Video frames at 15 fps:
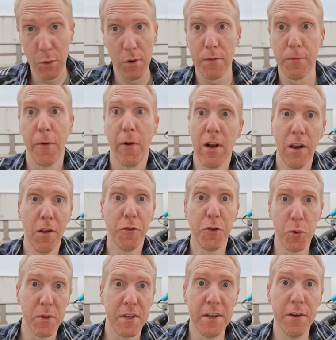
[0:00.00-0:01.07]
They work for the little
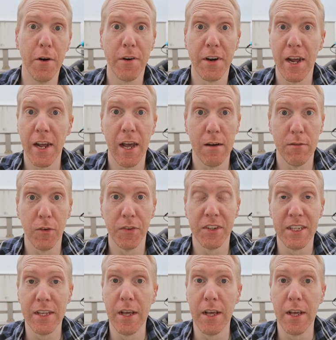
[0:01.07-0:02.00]
dew heater that I have on